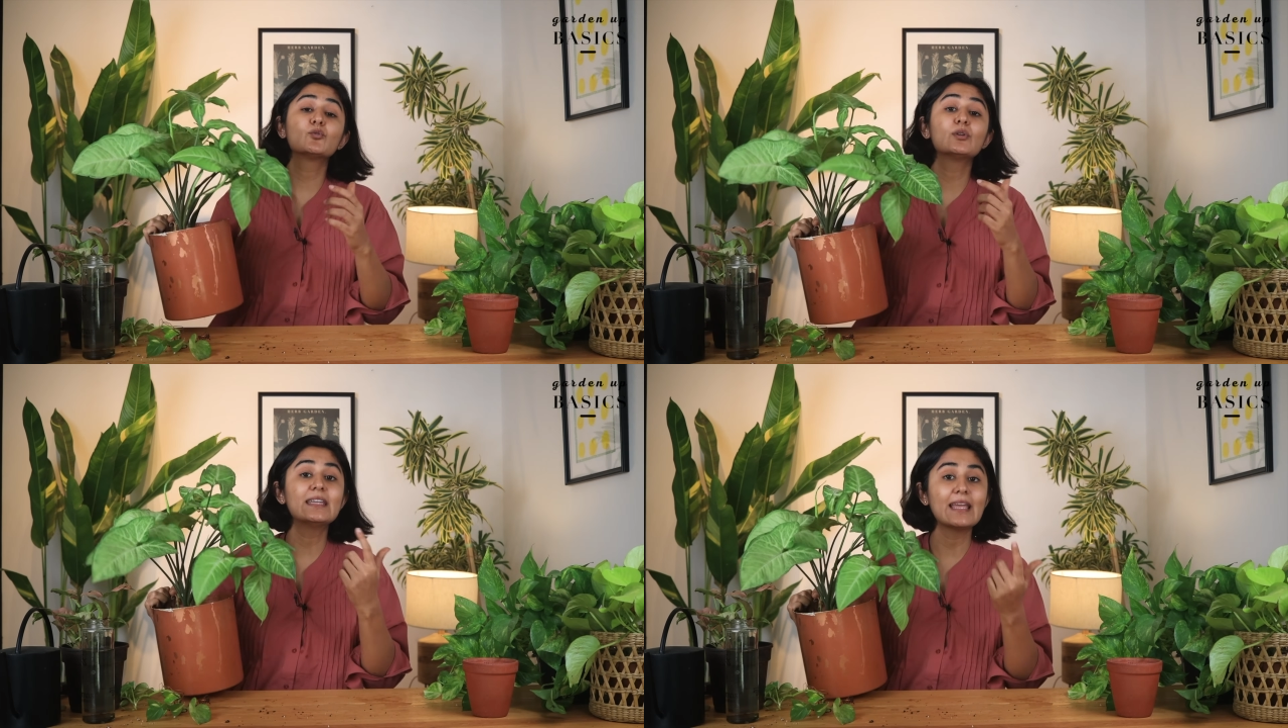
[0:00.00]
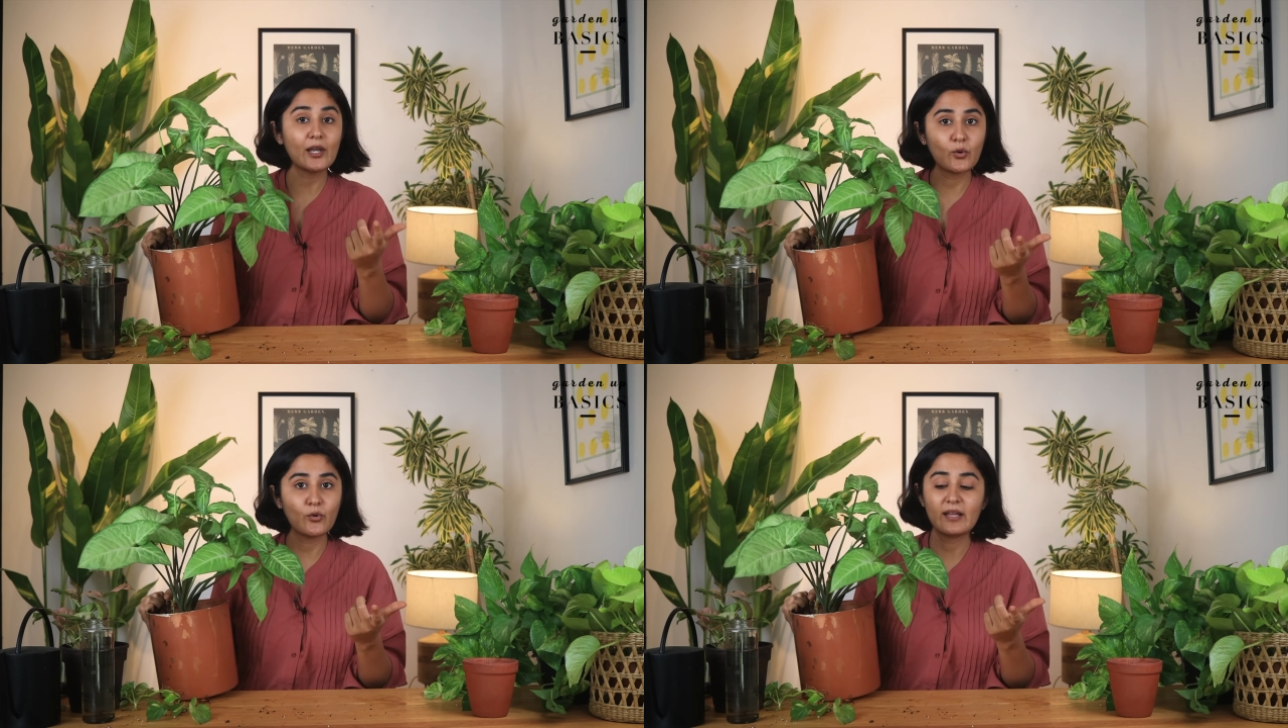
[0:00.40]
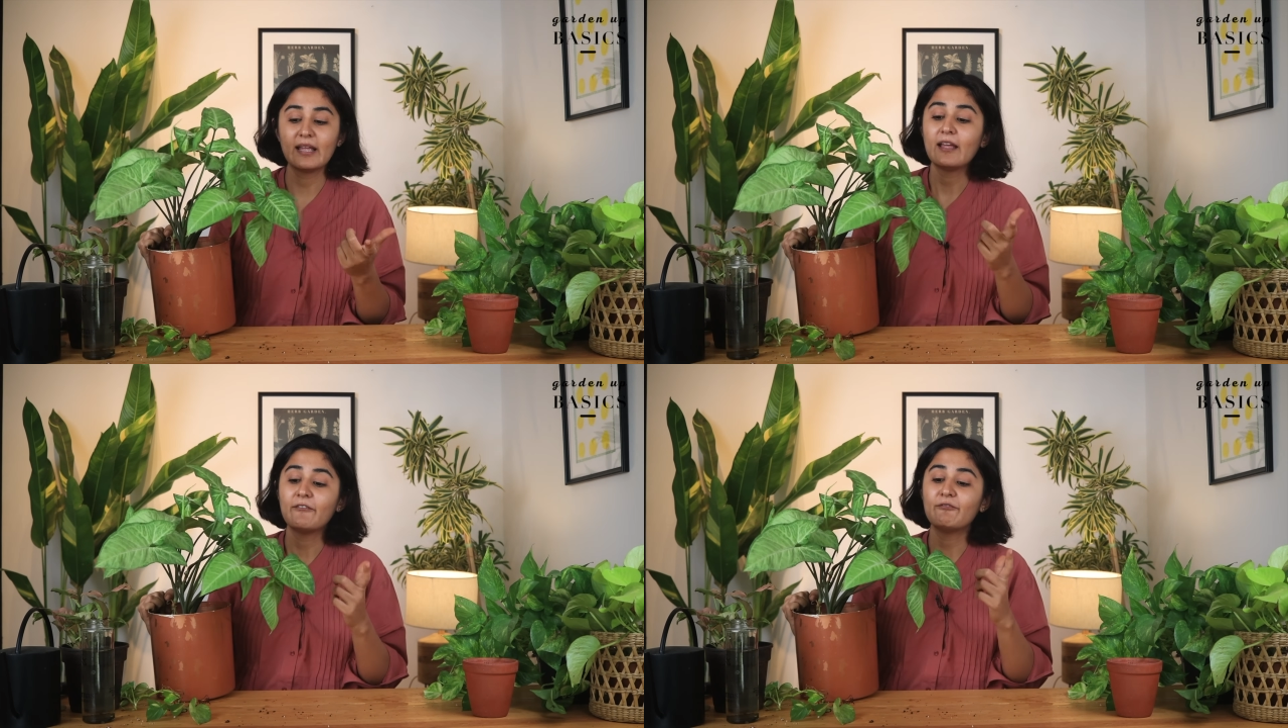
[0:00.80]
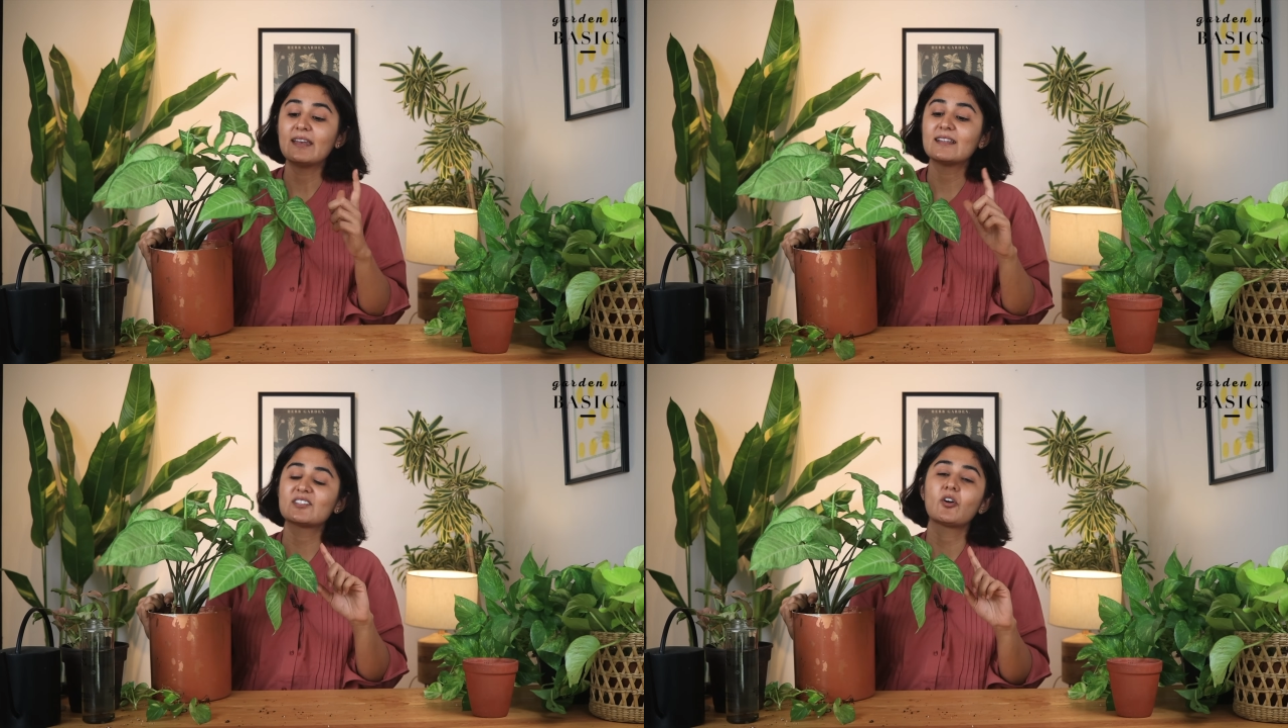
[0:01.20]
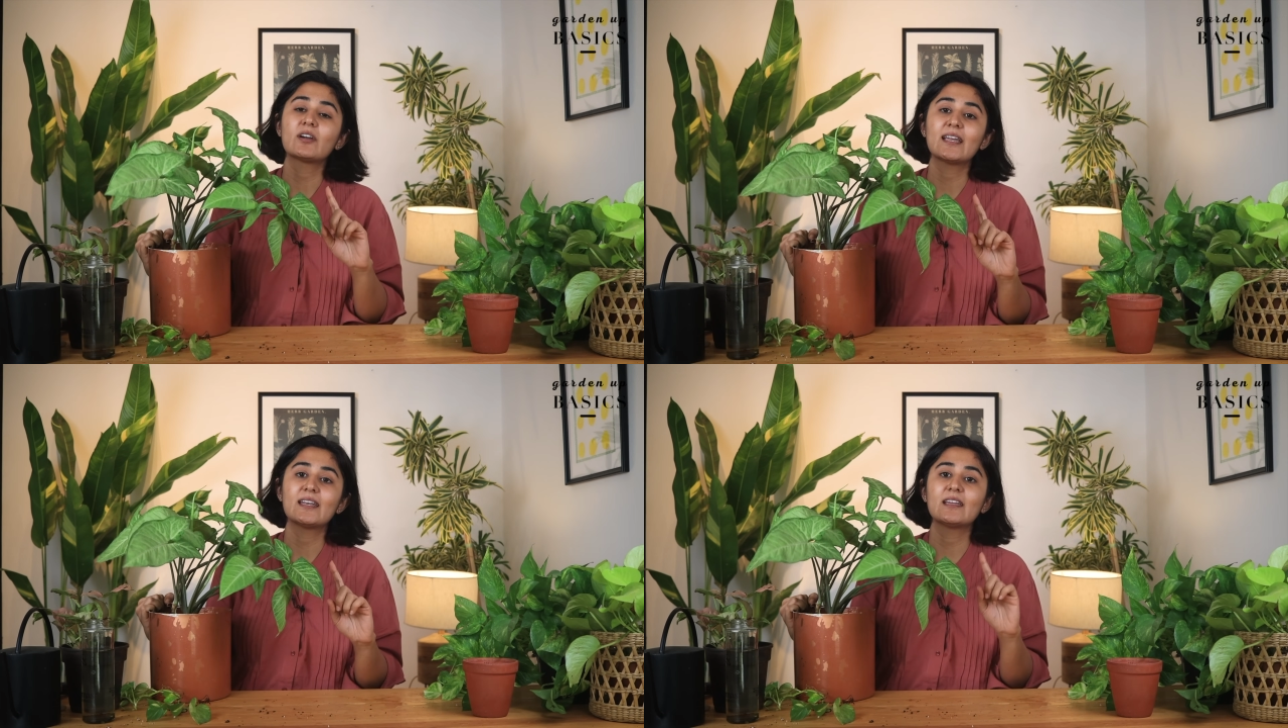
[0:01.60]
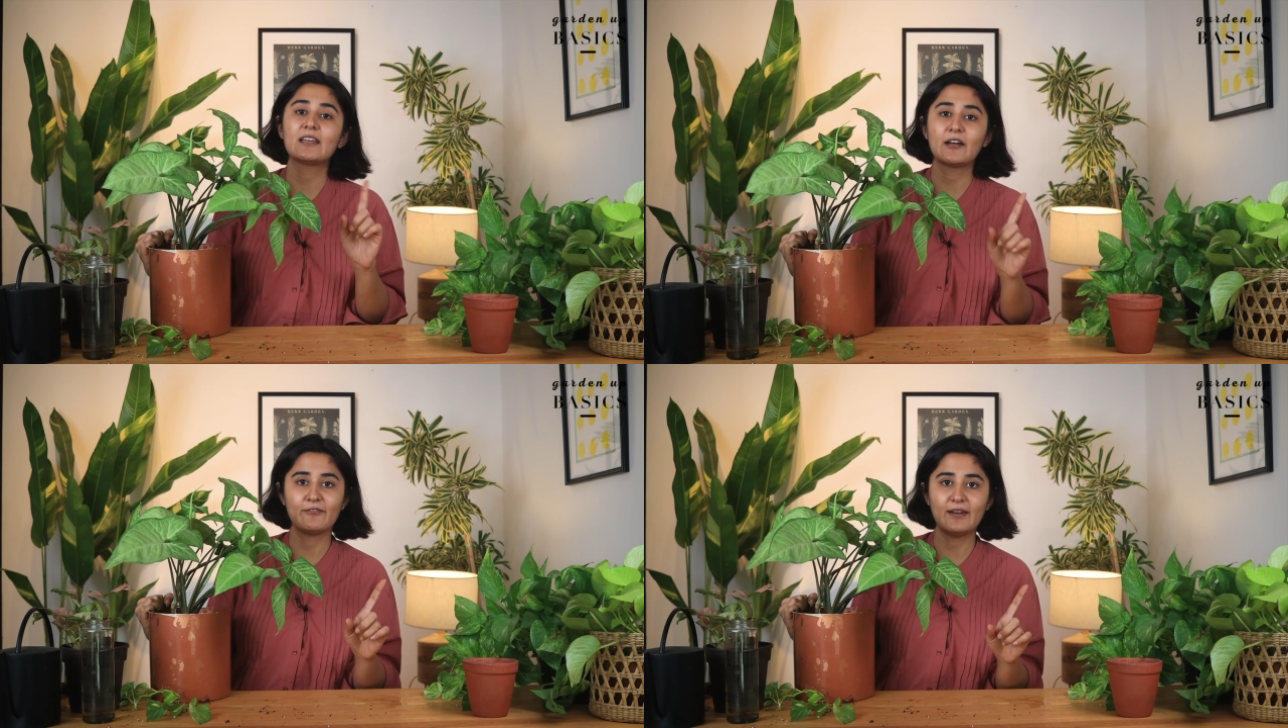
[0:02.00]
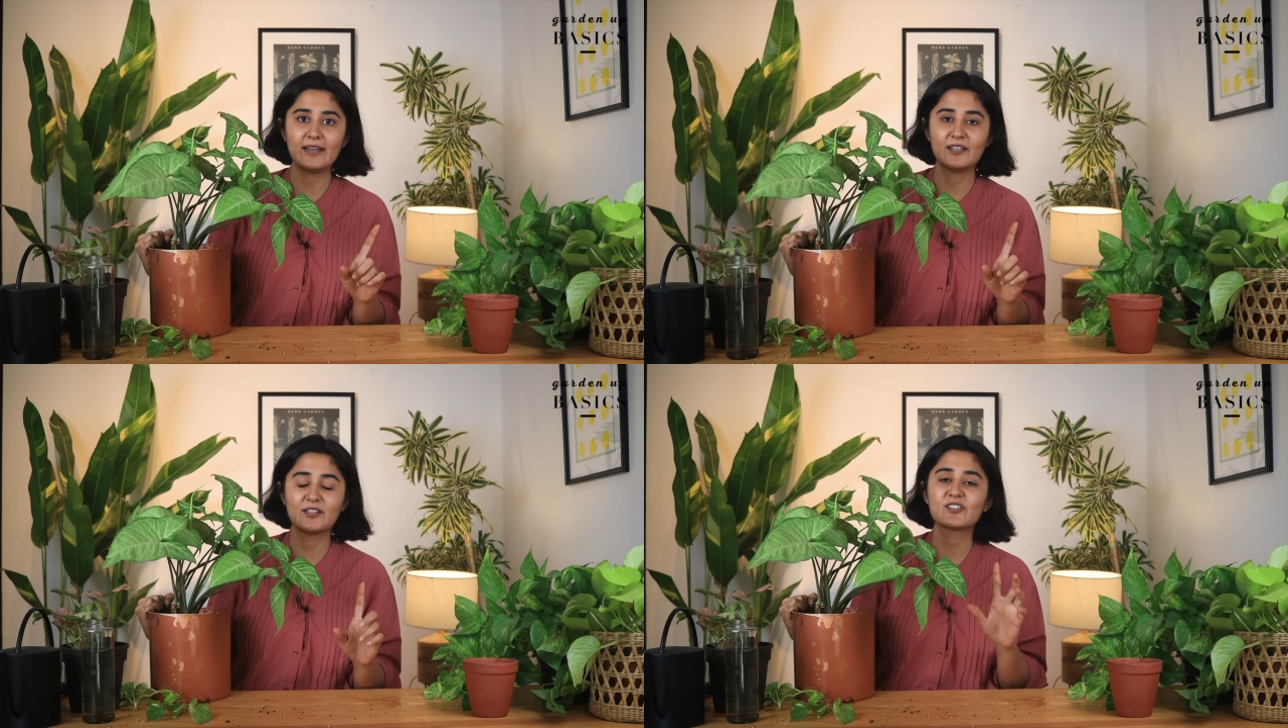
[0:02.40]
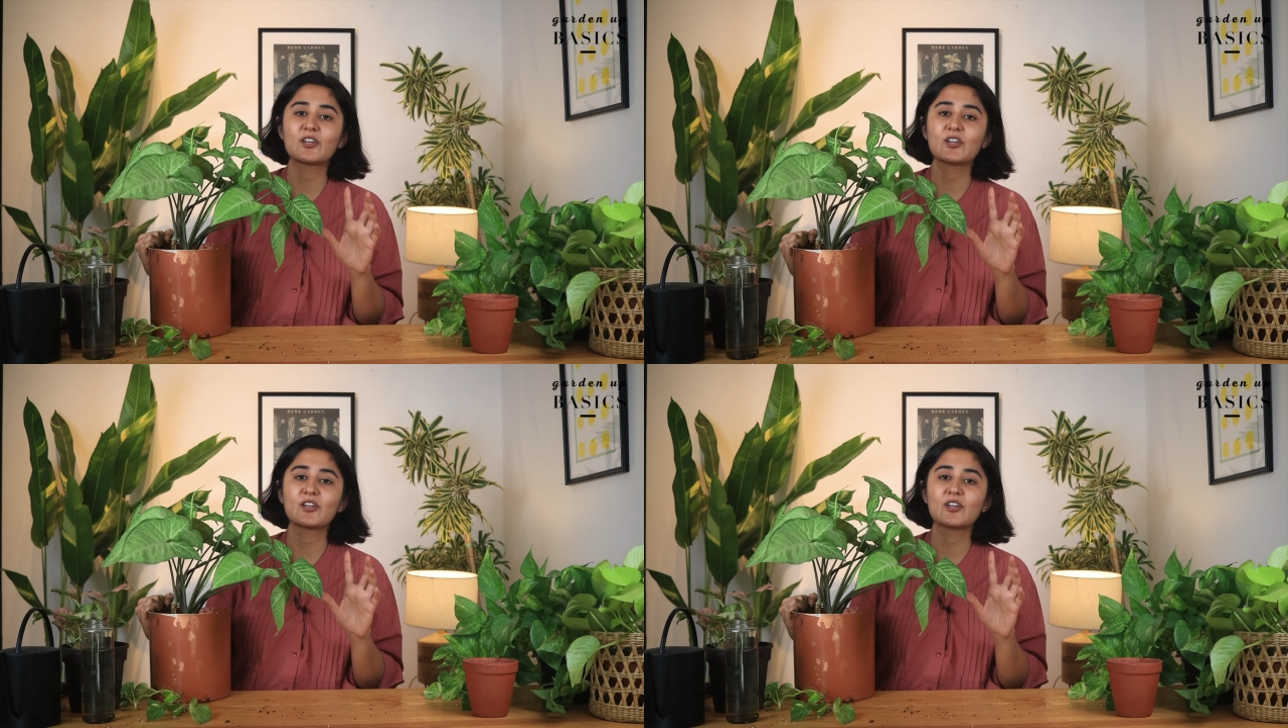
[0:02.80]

to yellow when it's not getting enough light.